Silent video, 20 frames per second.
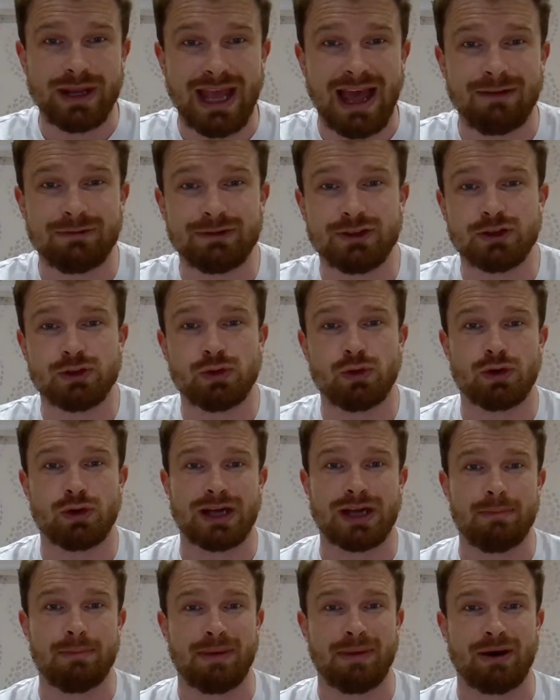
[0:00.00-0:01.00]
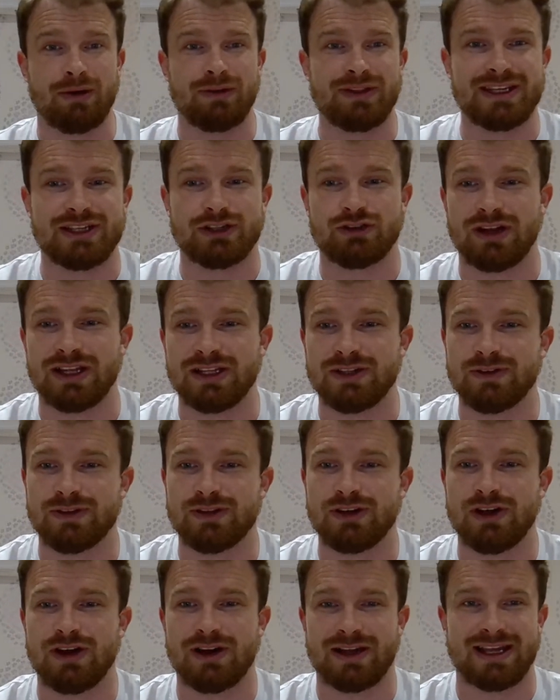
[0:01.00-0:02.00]
we have to talk about these
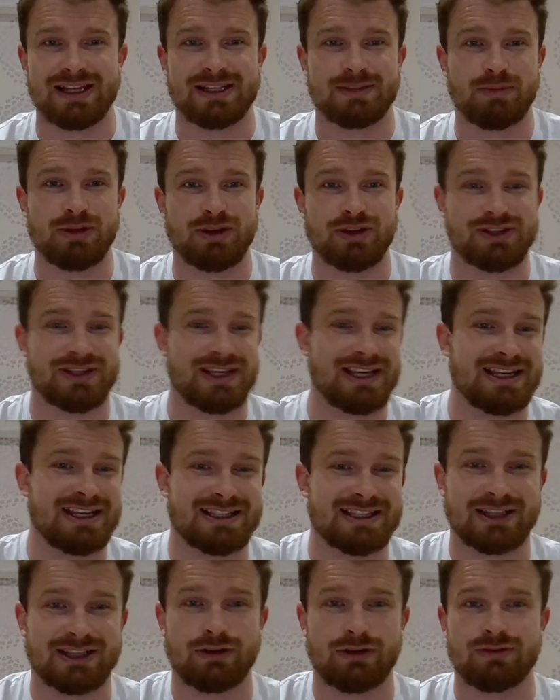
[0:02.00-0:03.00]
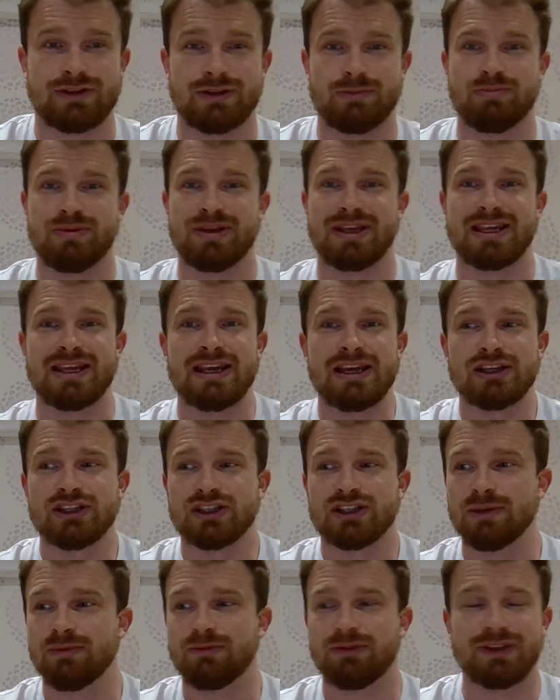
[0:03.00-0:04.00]
transfer targets, because it is going to be
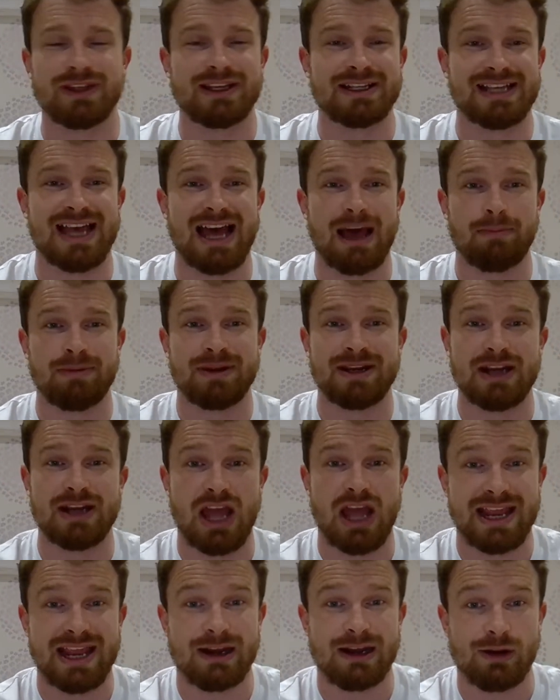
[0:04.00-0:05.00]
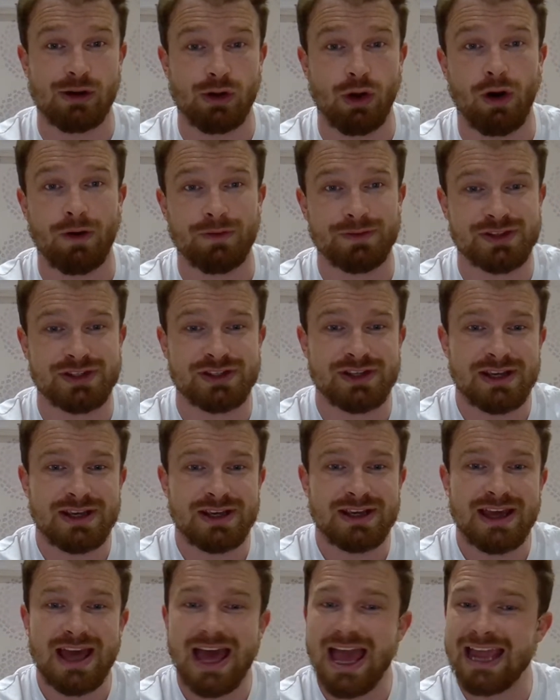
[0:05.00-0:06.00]
something that is happening a lot
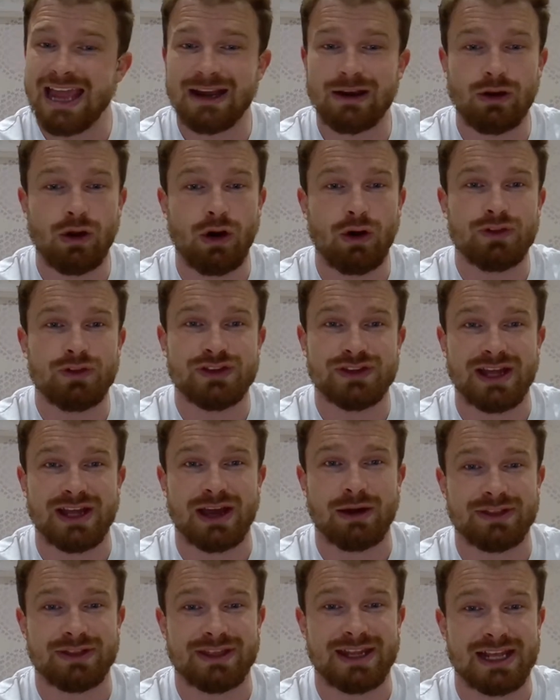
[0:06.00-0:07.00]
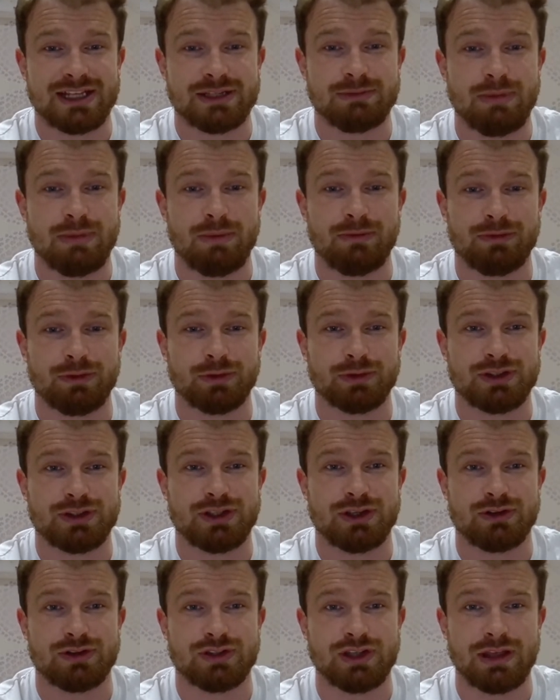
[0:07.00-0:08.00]
now in the next month or
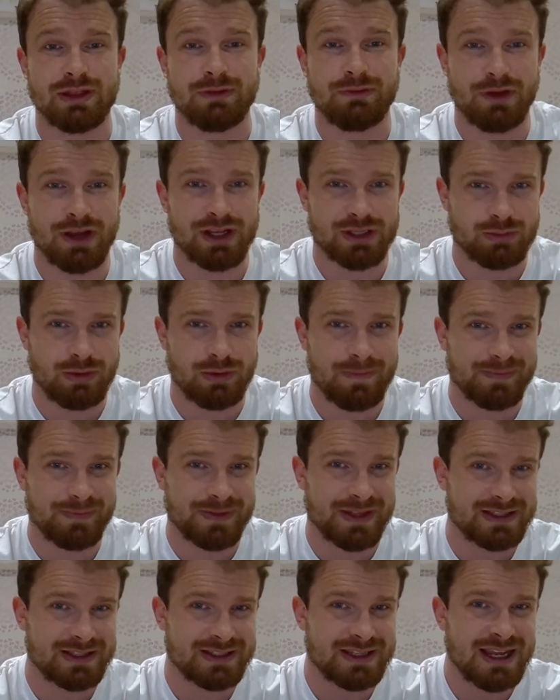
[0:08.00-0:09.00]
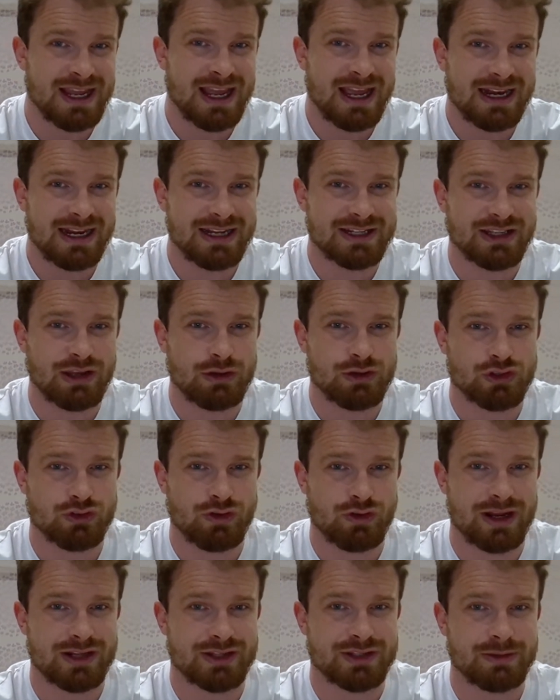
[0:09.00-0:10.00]
two. So the first one is, let's go
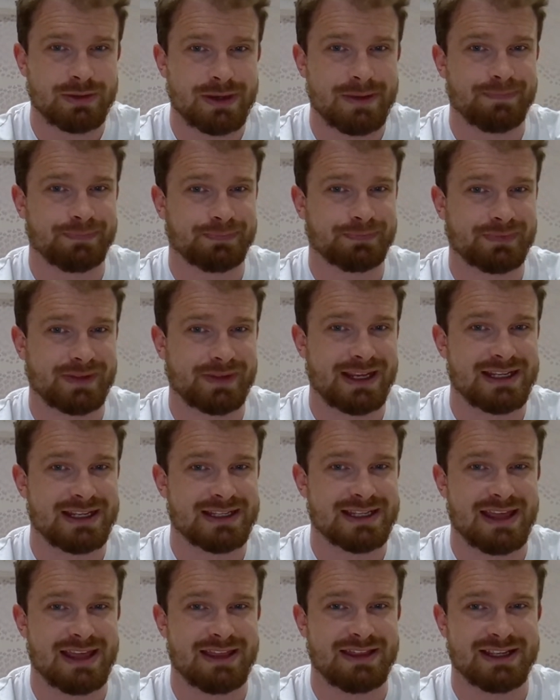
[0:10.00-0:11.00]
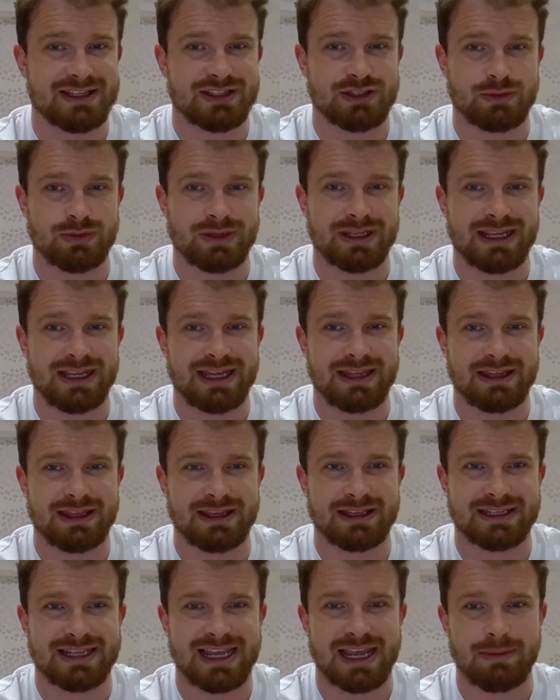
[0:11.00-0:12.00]
straight to it, is this tweet here
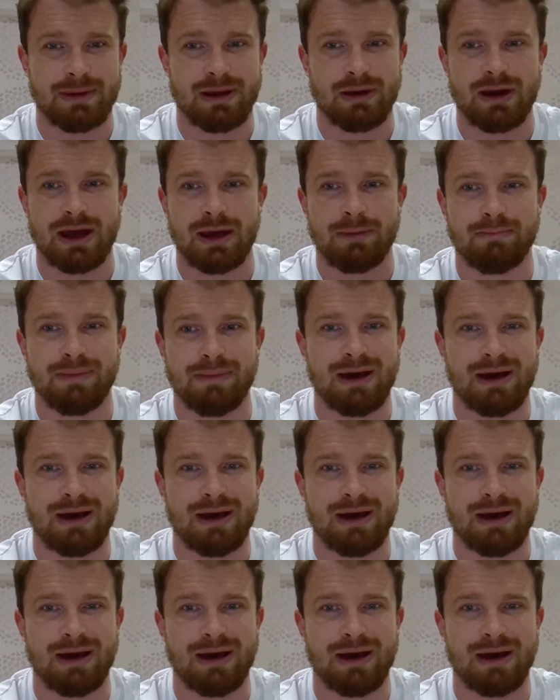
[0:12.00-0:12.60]
that has came out